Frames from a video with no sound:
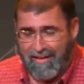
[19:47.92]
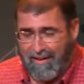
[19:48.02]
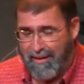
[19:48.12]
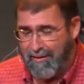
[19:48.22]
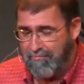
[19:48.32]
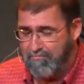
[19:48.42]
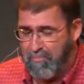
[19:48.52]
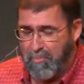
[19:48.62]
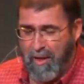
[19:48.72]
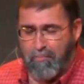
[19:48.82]

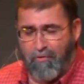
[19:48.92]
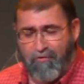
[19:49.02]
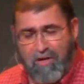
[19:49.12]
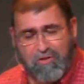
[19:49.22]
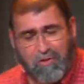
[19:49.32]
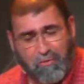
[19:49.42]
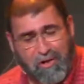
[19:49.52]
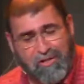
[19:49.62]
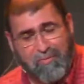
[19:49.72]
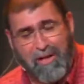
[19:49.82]
But my professional
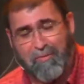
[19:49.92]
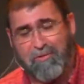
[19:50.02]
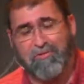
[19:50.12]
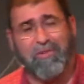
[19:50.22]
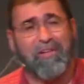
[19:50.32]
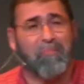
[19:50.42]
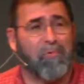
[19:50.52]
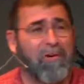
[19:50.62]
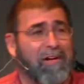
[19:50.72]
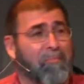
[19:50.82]
resume was really
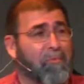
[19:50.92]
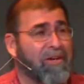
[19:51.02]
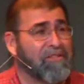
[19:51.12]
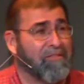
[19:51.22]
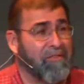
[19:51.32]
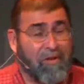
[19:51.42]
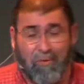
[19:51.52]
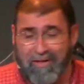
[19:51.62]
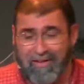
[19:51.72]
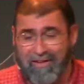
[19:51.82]
pretty impressive.
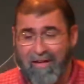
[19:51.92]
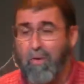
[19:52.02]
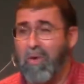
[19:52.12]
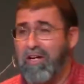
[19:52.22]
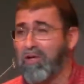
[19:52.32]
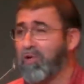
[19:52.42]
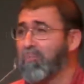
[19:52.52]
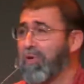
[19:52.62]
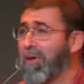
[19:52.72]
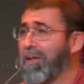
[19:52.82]
When you
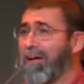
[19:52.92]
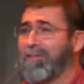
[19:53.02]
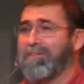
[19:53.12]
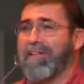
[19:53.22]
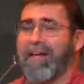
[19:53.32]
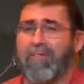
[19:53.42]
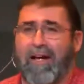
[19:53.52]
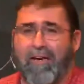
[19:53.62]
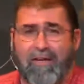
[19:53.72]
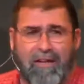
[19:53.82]
loop it all out, every
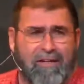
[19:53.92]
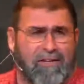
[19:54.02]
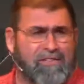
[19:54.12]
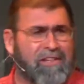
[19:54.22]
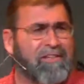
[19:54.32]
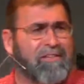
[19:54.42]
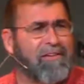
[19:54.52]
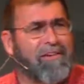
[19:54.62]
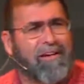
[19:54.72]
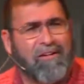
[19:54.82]
now and again you sit
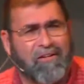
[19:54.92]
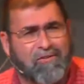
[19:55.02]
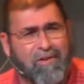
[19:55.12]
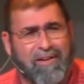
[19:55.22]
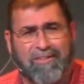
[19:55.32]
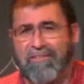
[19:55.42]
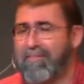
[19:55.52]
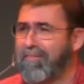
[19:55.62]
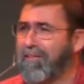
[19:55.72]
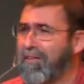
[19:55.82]
and you try and
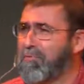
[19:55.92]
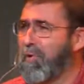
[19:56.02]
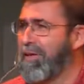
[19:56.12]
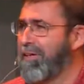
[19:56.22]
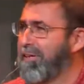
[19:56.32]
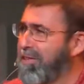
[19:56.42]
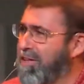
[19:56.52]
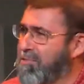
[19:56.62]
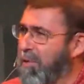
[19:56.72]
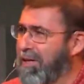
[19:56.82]
explain
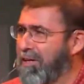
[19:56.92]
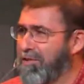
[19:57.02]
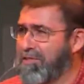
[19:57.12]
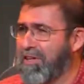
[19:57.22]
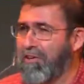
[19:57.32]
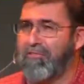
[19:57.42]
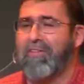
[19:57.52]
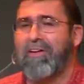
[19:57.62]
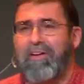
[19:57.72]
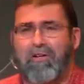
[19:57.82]
to
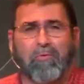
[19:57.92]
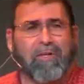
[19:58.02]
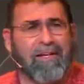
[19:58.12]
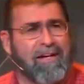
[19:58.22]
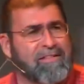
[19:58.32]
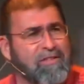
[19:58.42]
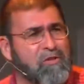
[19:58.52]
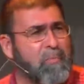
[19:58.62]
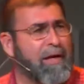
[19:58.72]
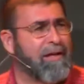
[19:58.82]
yourself you're really not
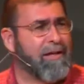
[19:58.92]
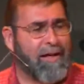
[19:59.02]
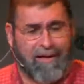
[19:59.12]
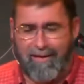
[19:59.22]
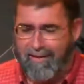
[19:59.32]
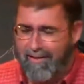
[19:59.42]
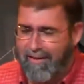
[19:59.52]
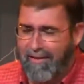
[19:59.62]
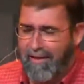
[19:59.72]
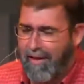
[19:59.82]
such a bad guy.
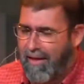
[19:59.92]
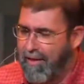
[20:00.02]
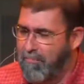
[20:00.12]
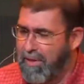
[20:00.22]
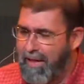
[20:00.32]
But